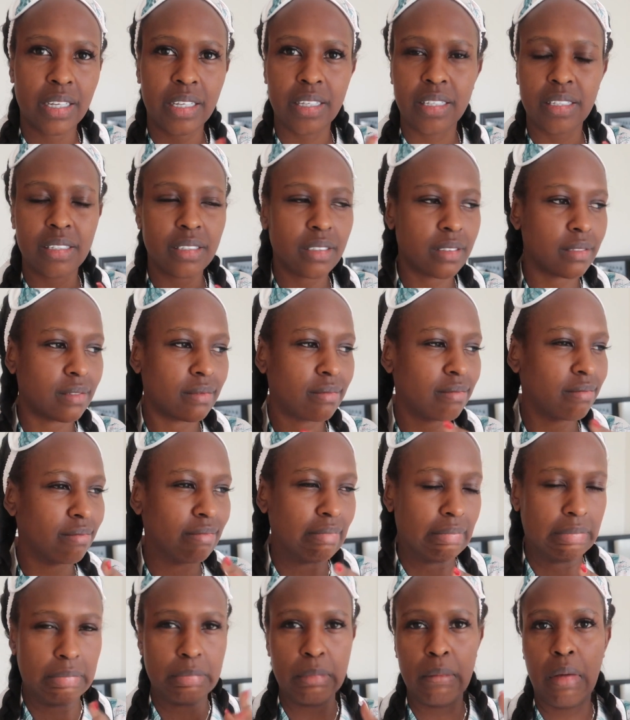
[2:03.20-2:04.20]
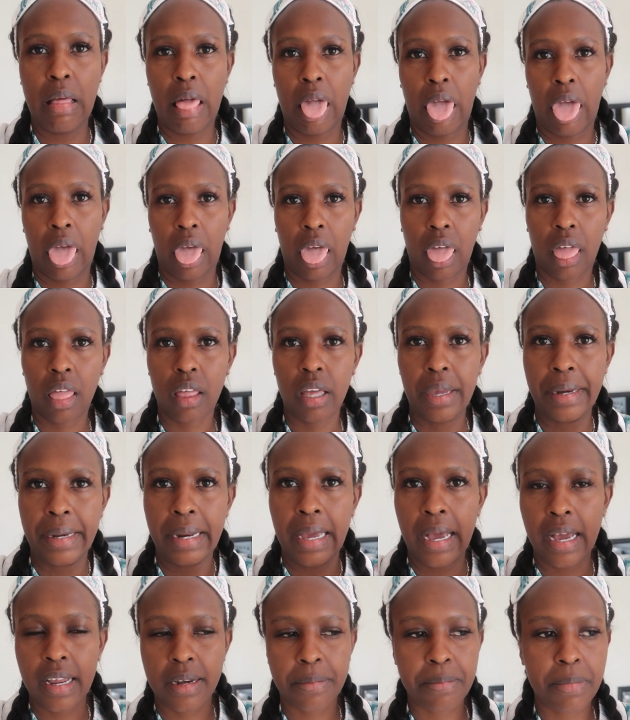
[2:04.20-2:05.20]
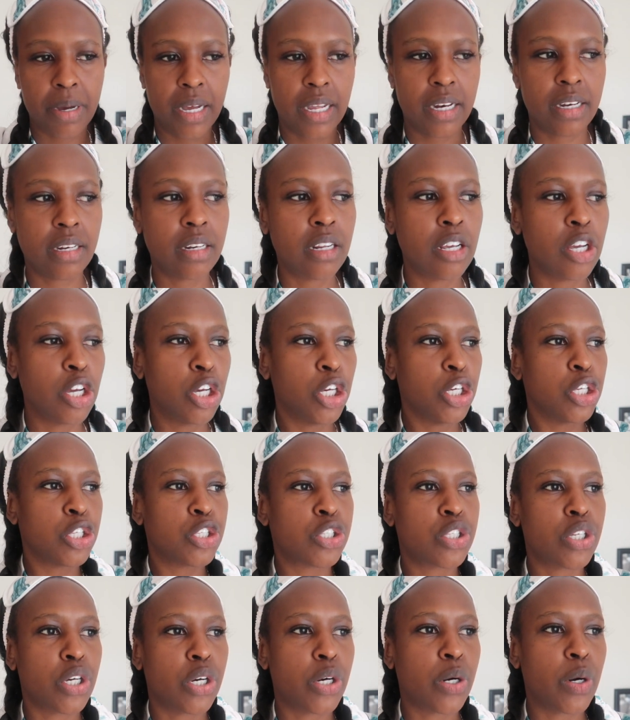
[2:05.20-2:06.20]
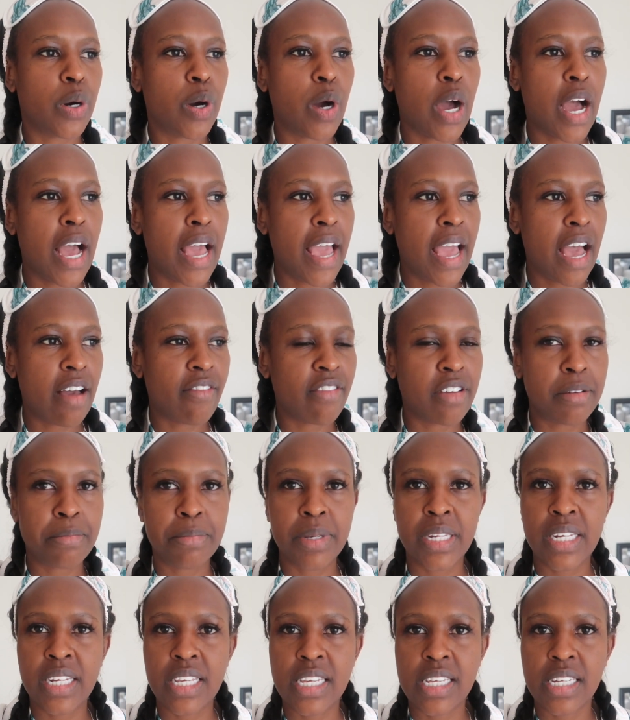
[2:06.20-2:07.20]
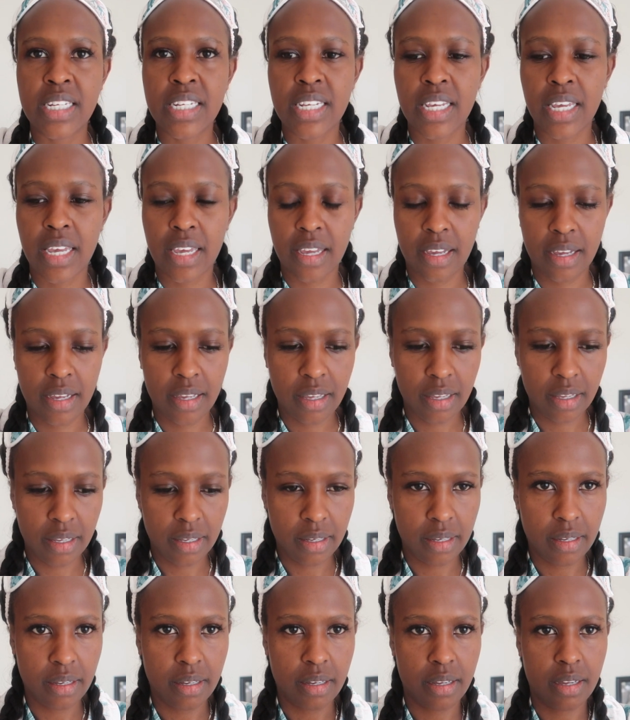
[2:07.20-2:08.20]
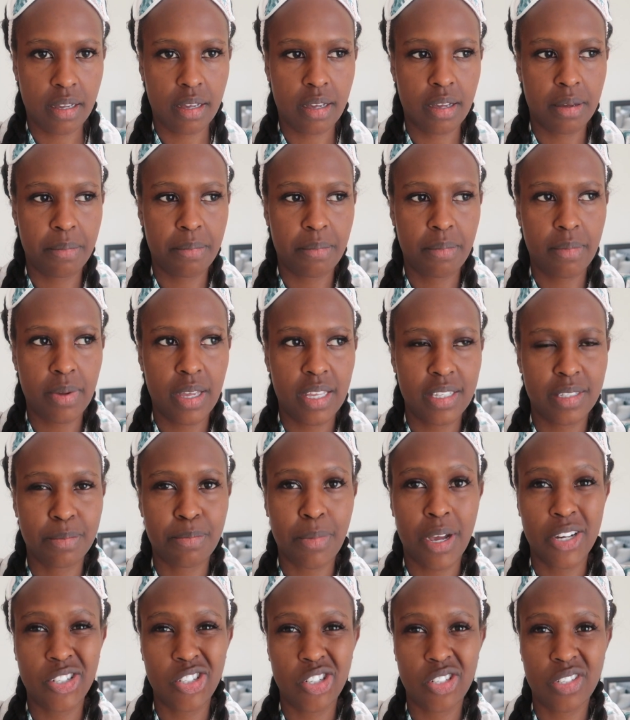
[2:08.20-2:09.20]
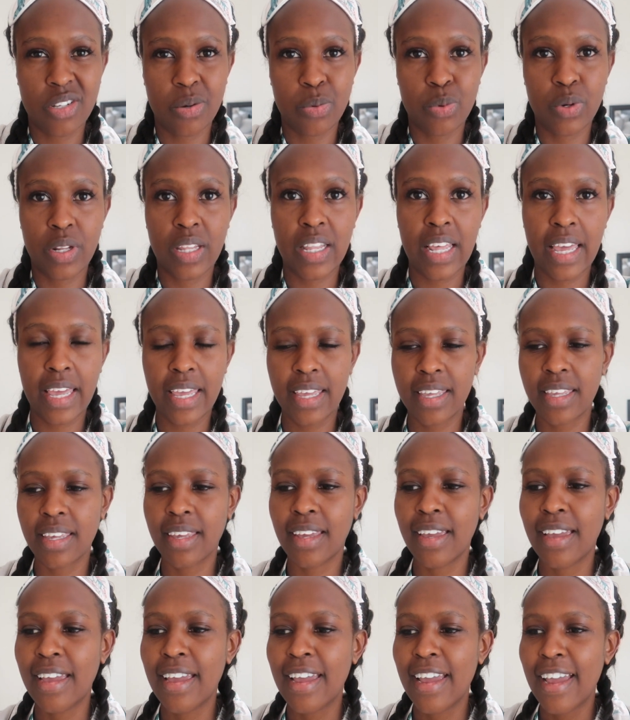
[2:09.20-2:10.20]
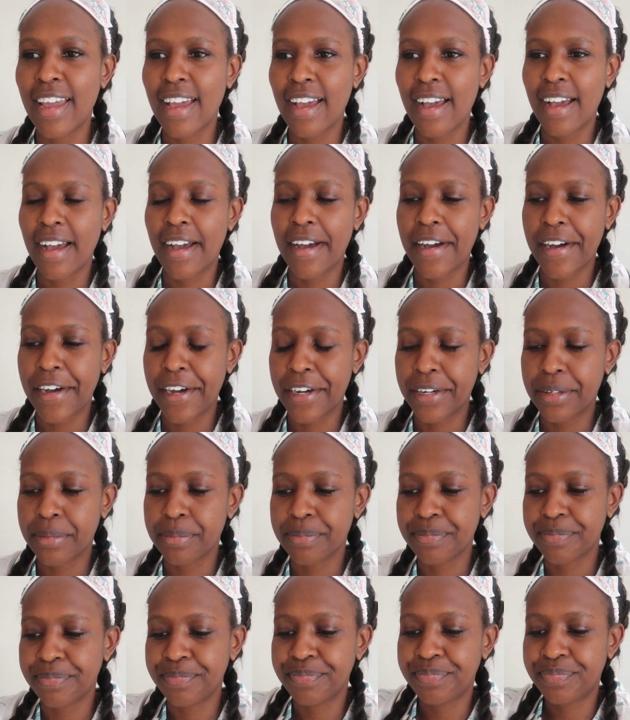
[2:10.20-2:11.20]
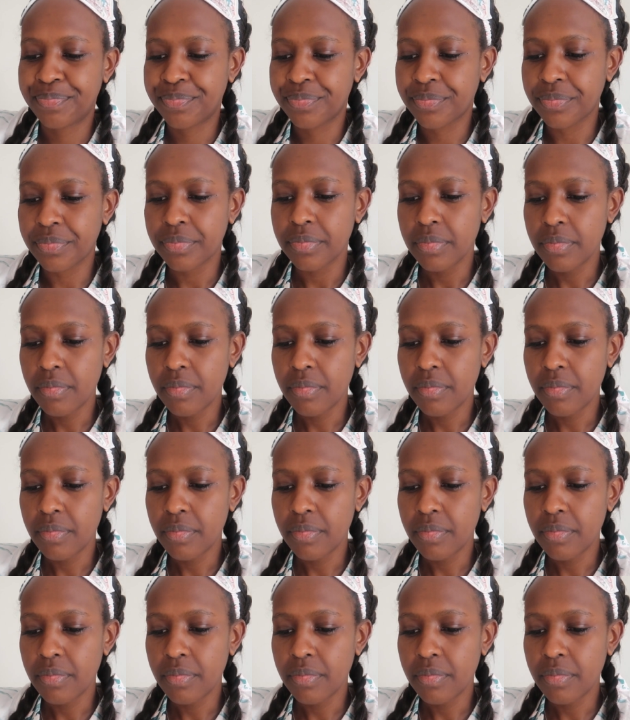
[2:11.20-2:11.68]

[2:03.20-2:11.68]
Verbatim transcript: like and hot bun so i haven't been eating um, as much as i would like um,